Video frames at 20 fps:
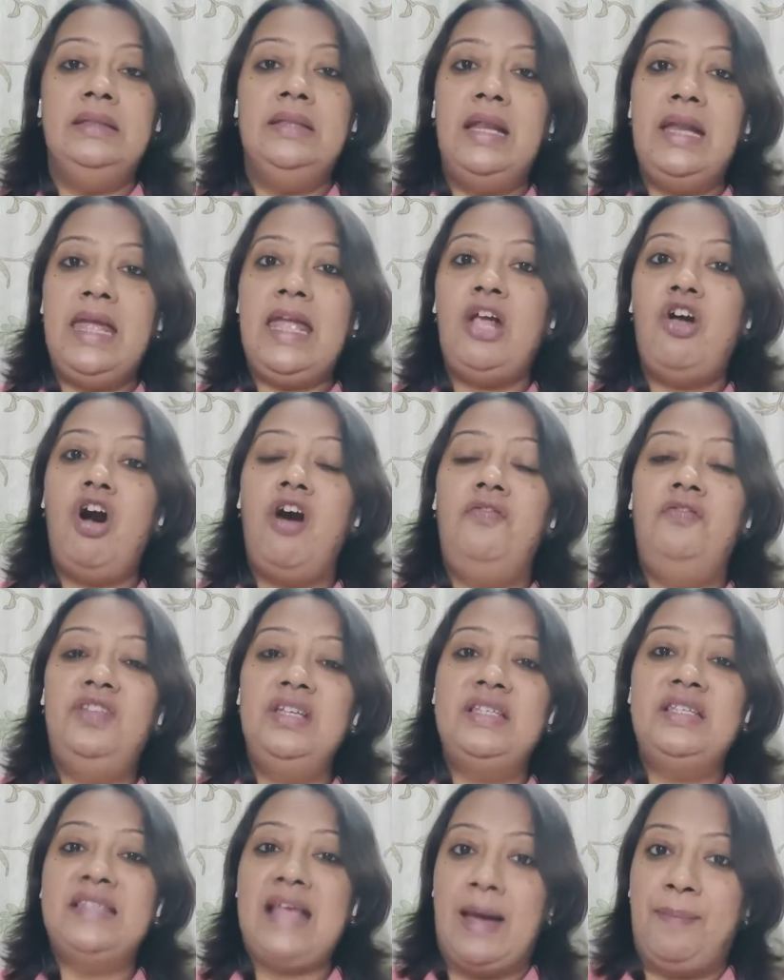The link of
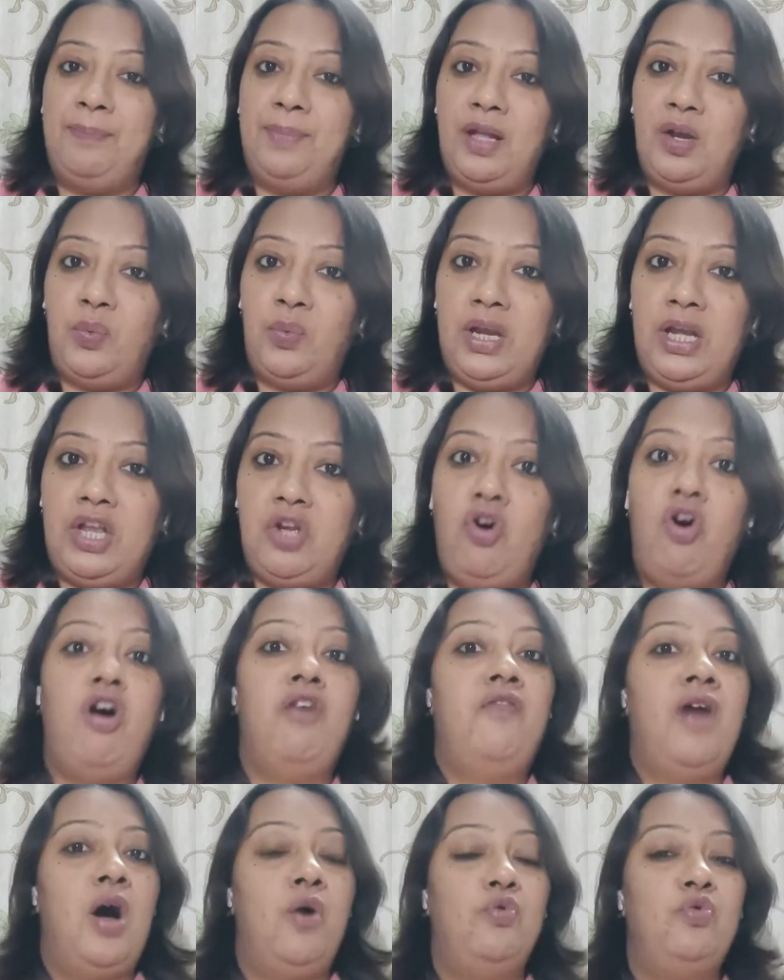this sampler video
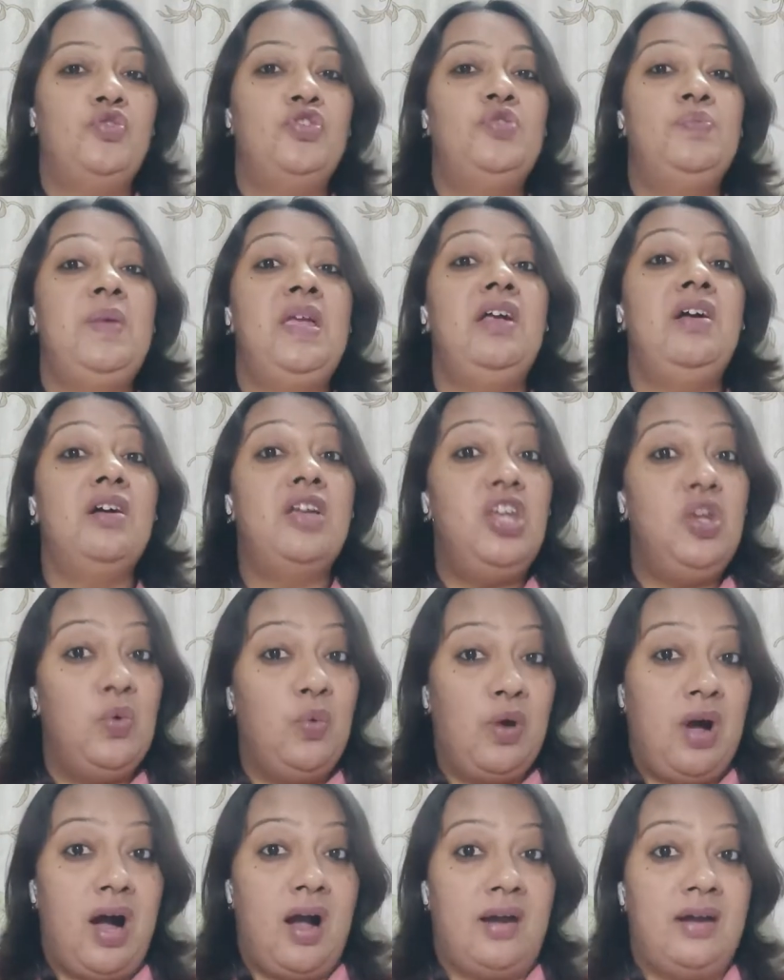of how to speak a
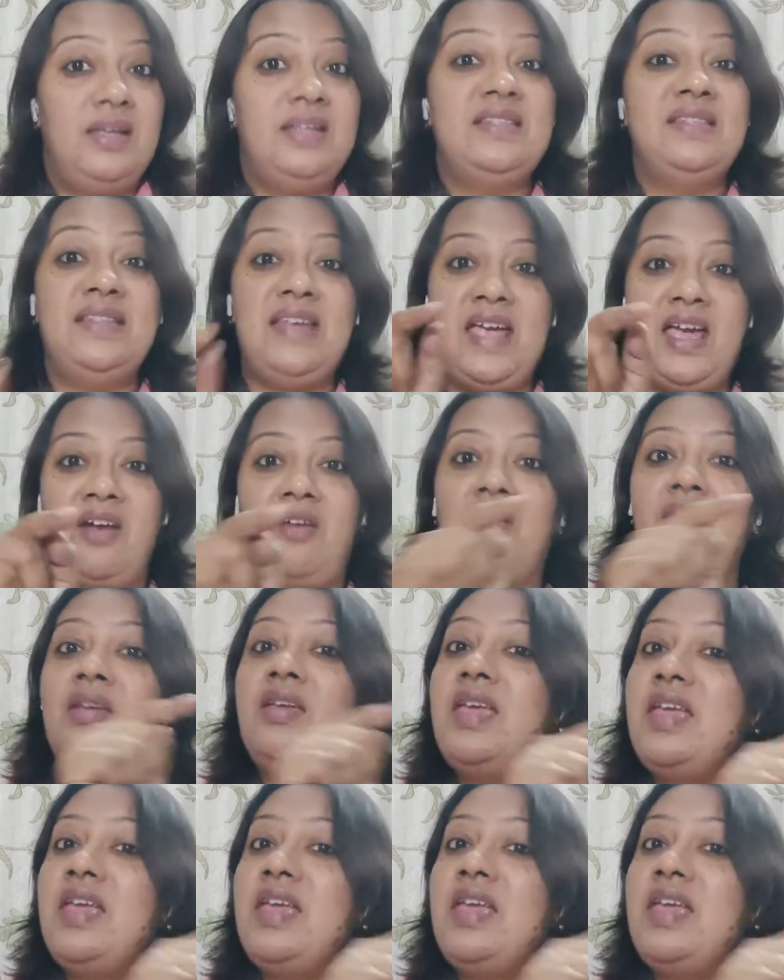cue card is there